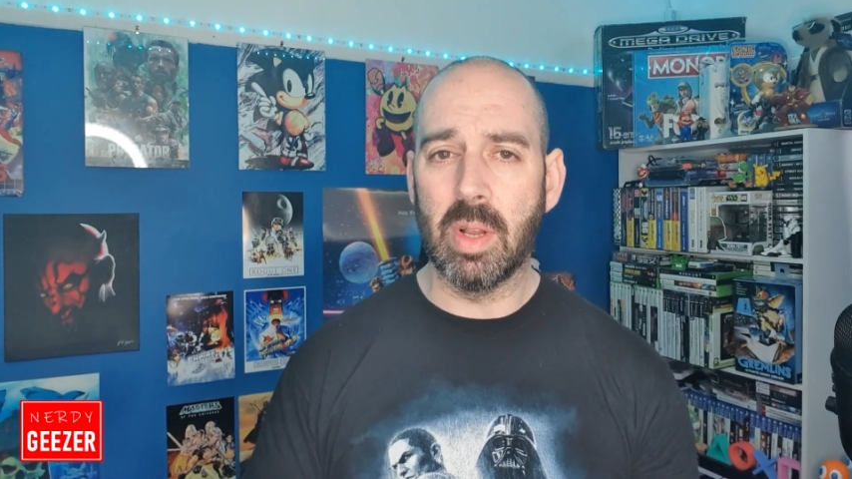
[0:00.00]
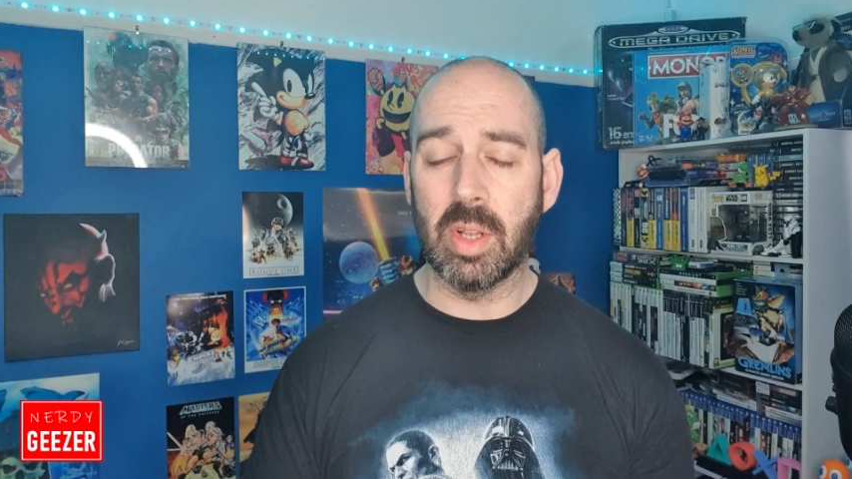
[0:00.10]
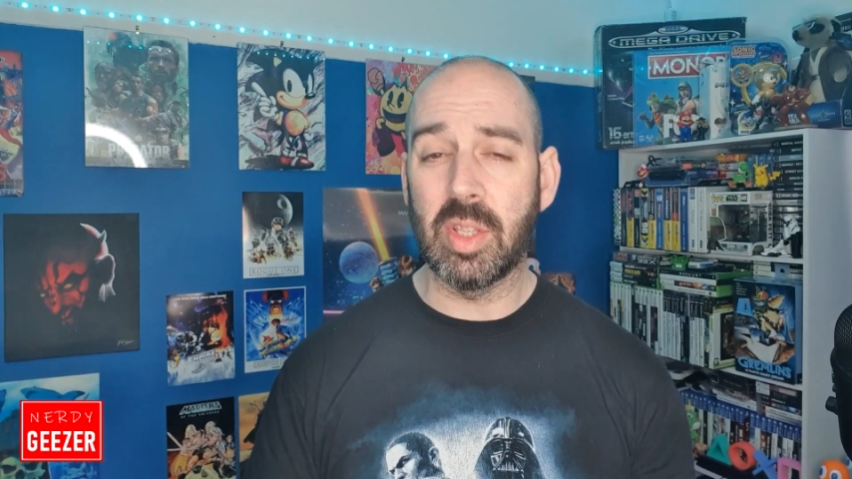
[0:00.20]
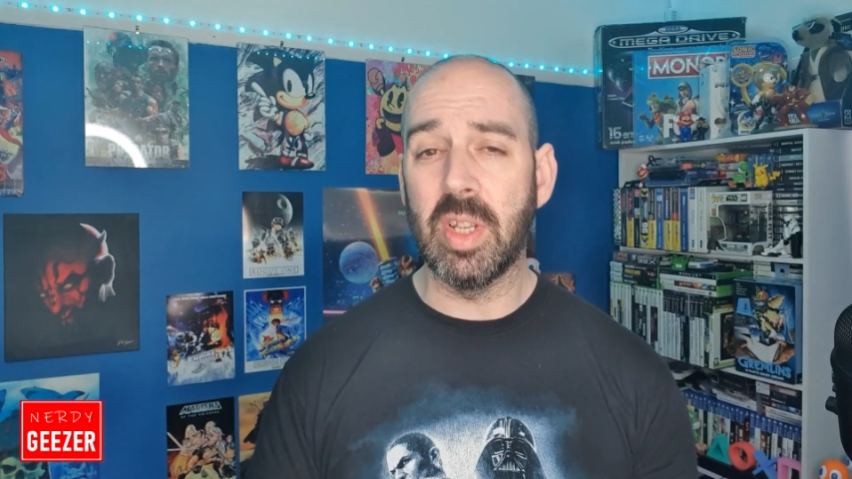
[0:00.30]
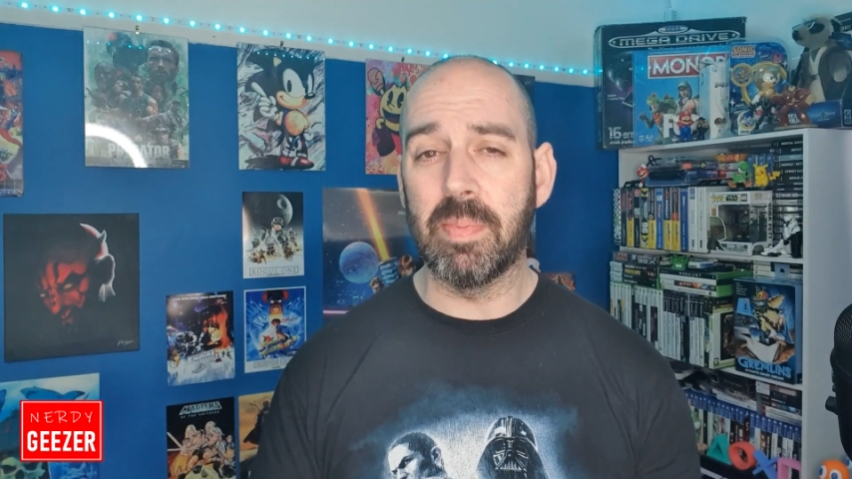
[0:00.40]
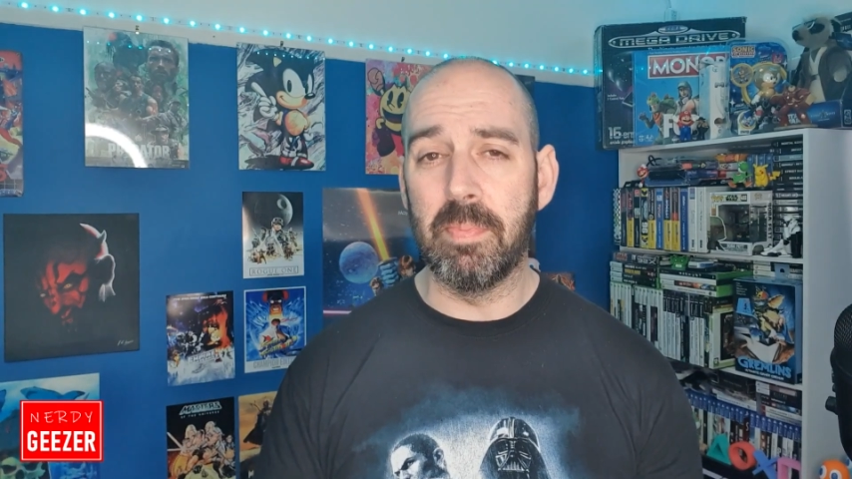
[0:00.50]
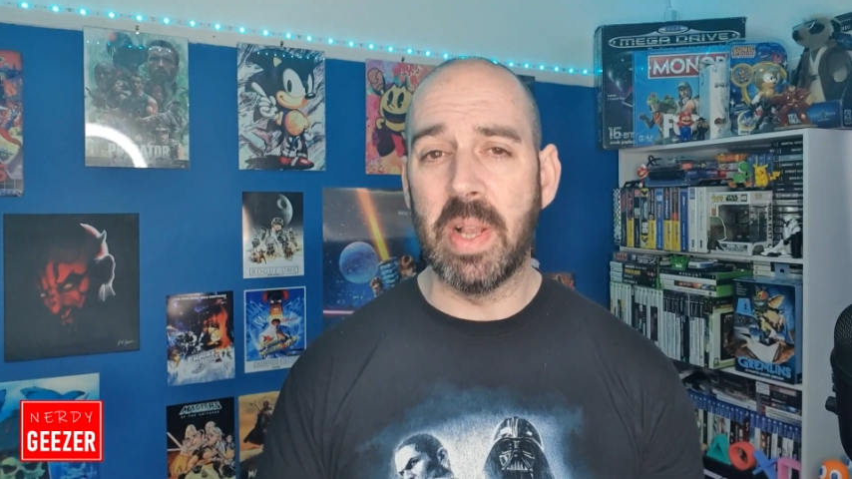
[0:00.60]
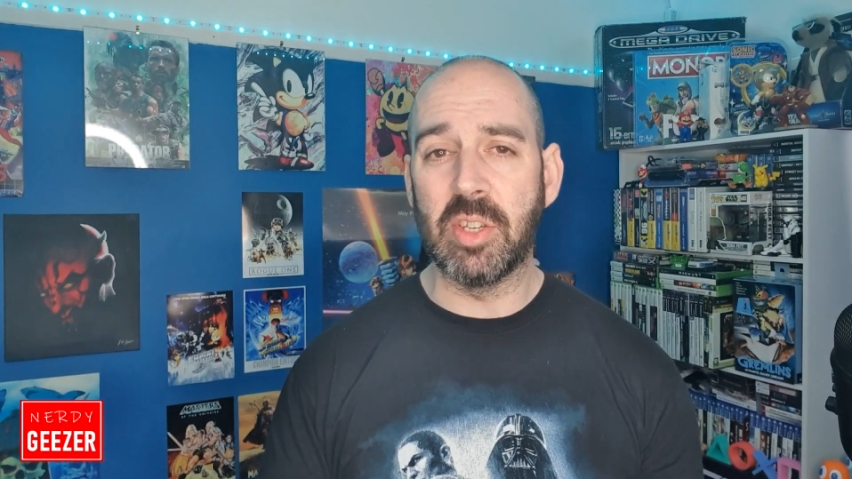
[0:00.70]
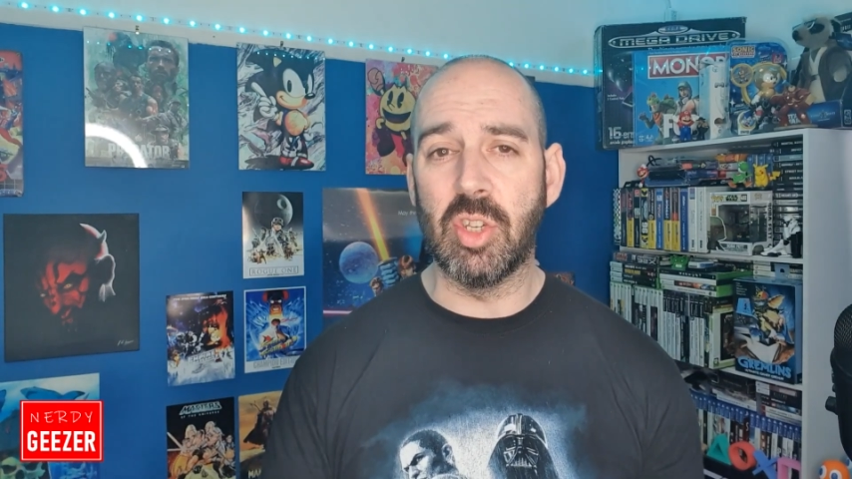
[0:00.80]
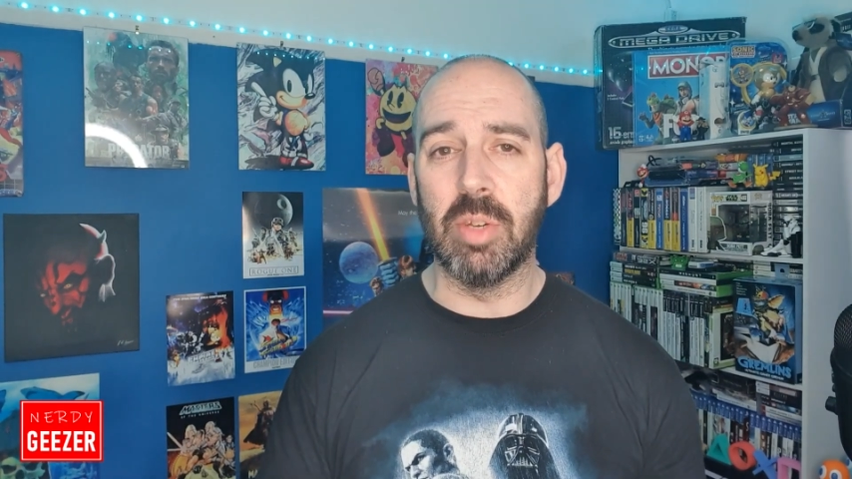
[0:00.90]
I did
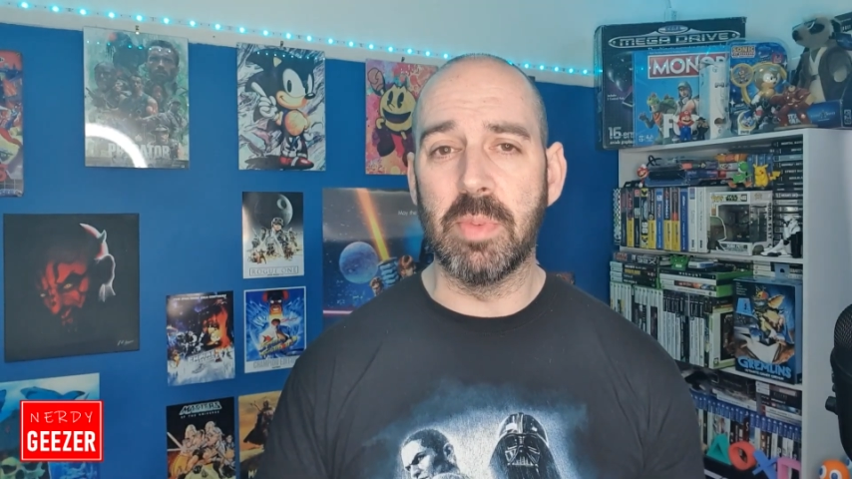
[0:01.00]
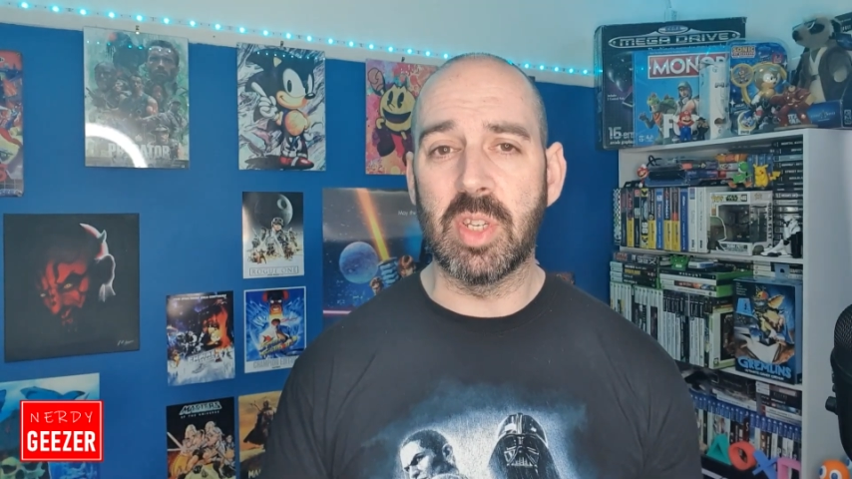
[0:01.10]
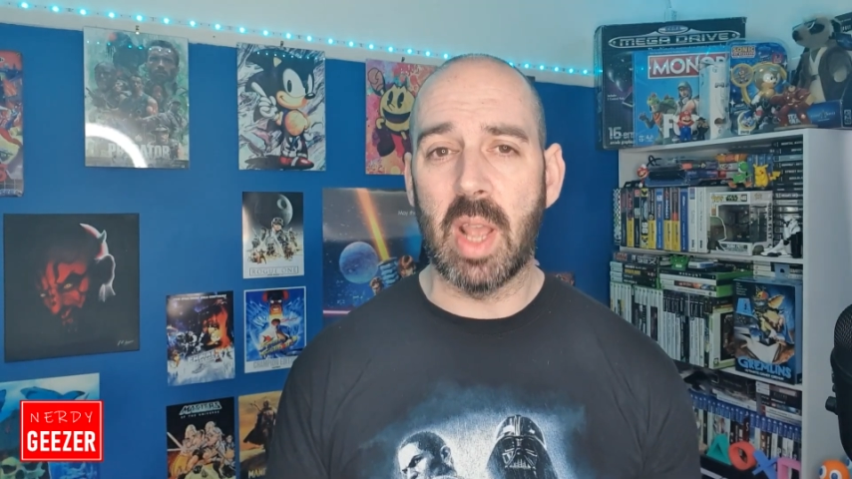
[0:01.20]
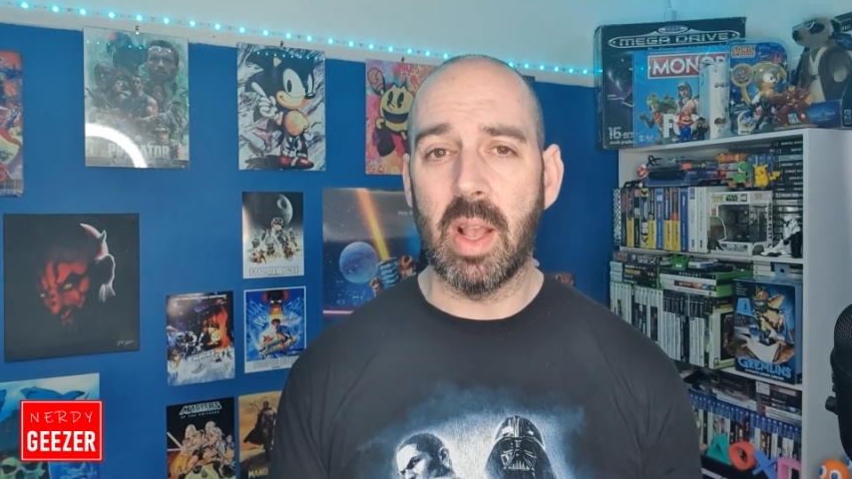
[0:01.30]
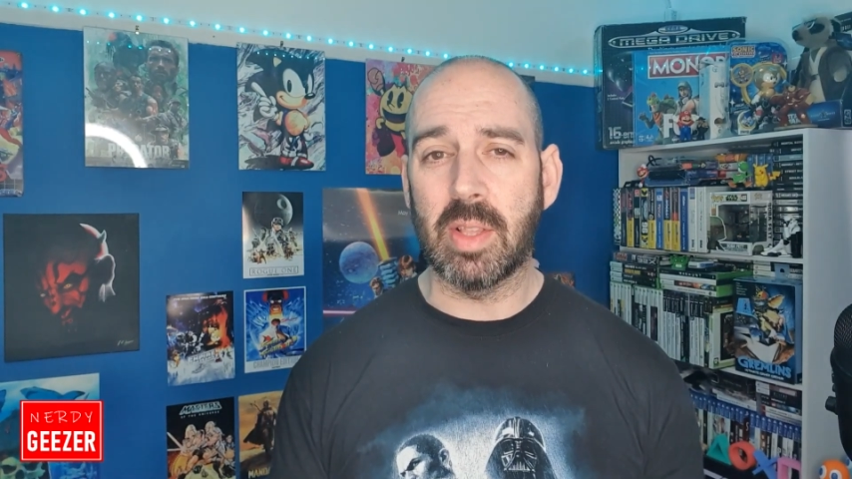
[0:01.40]
message him and say,